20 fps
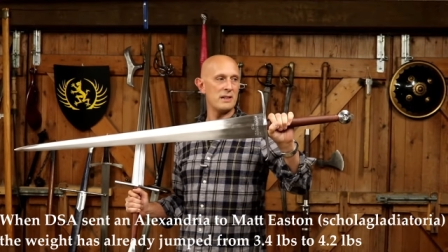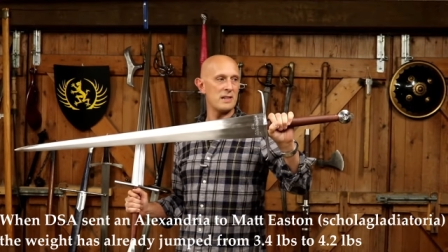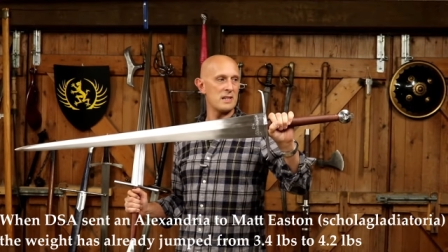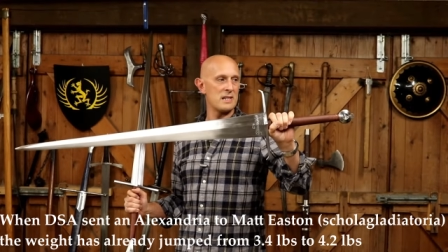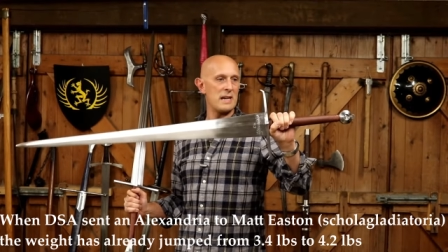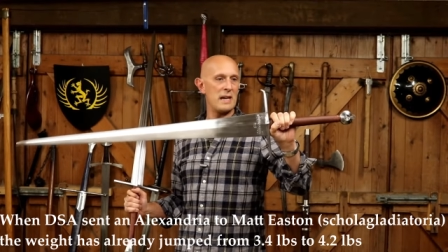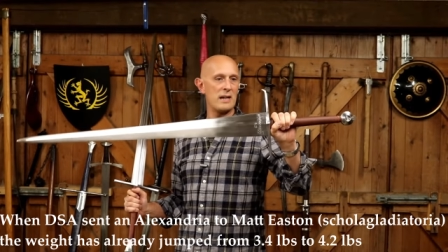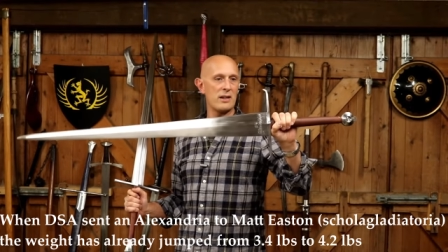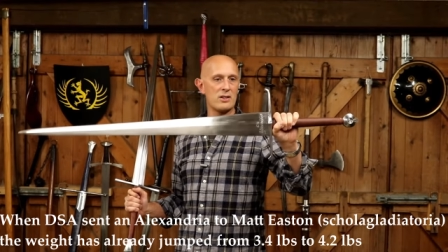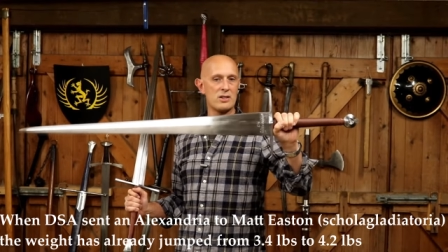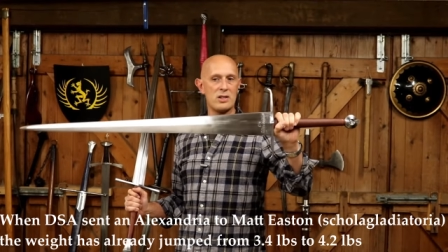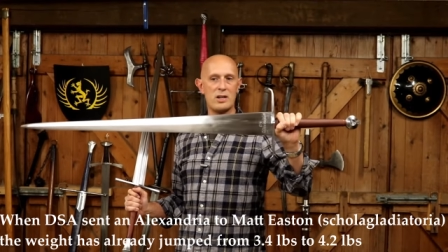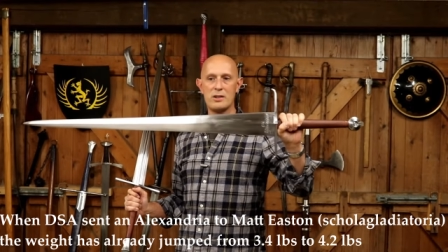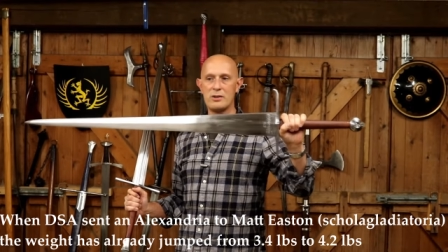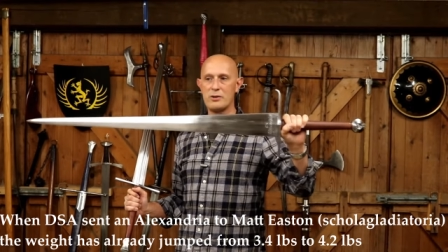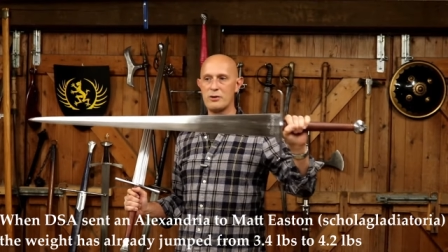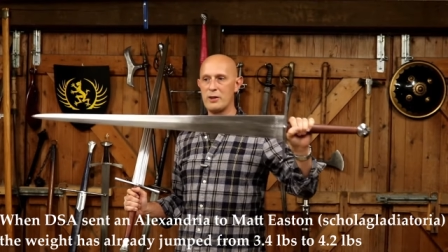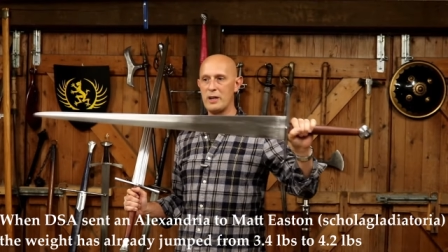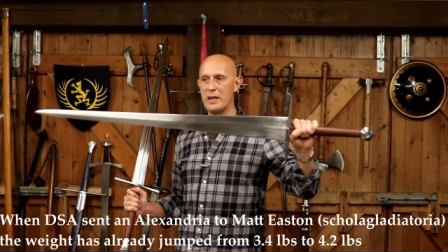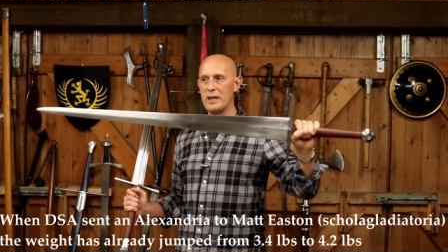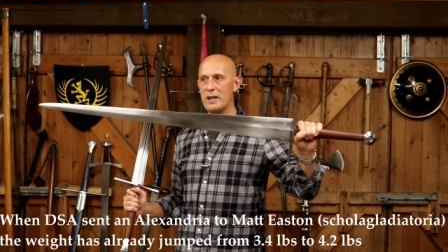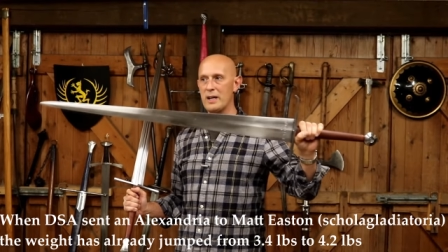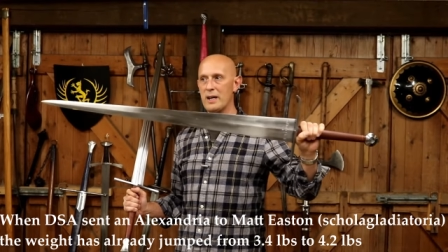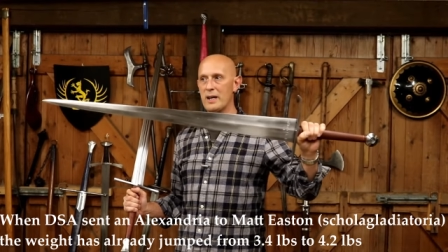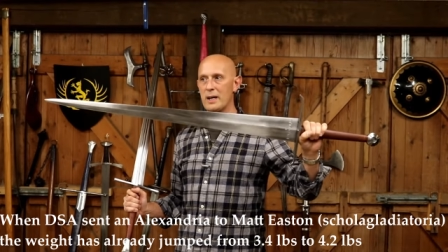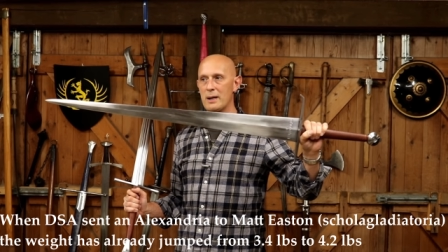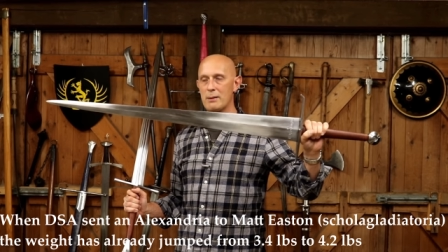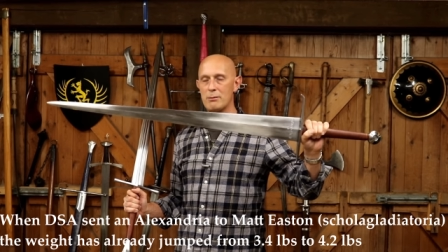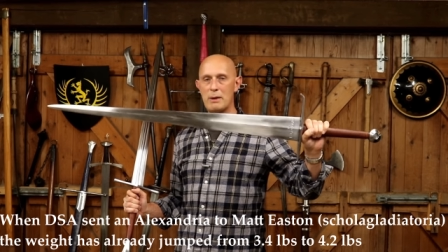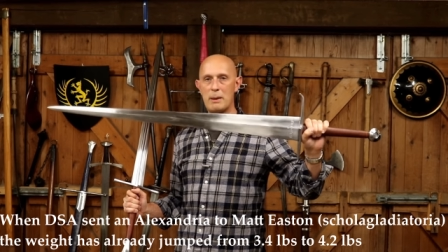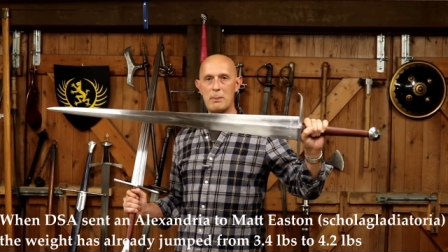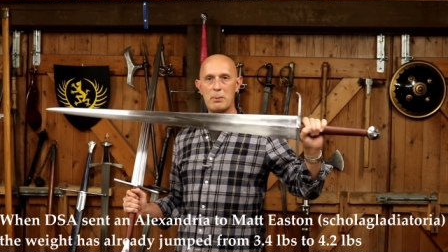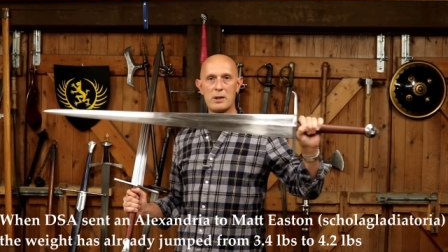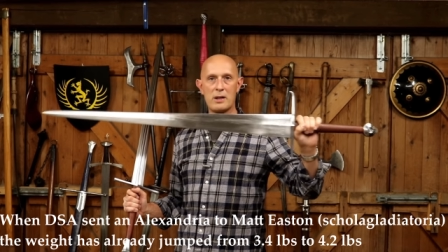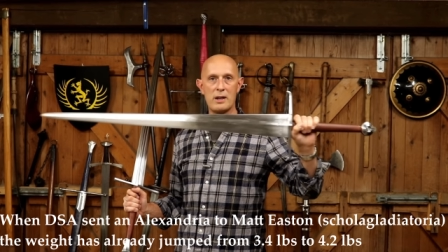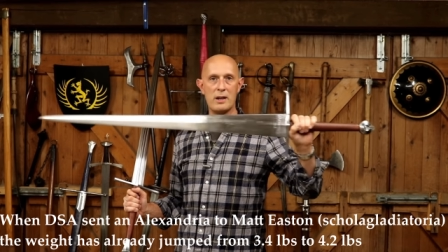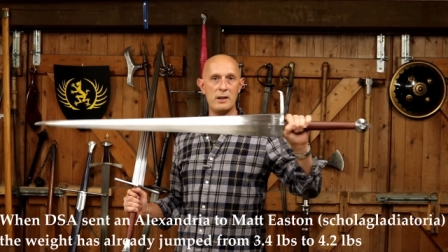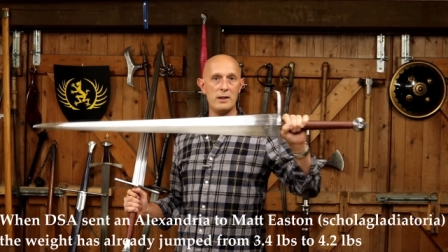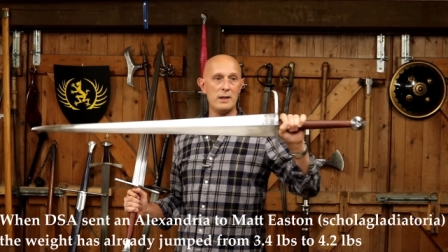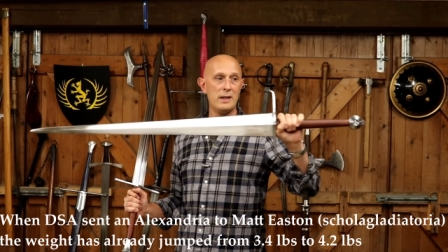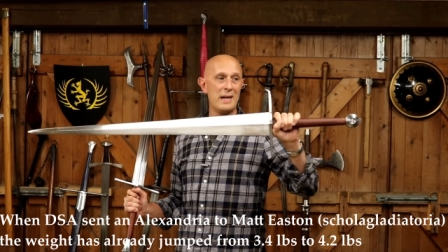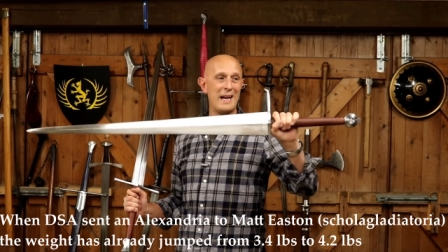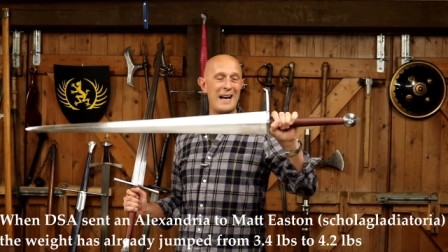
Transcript: this Alexandria uh, replica,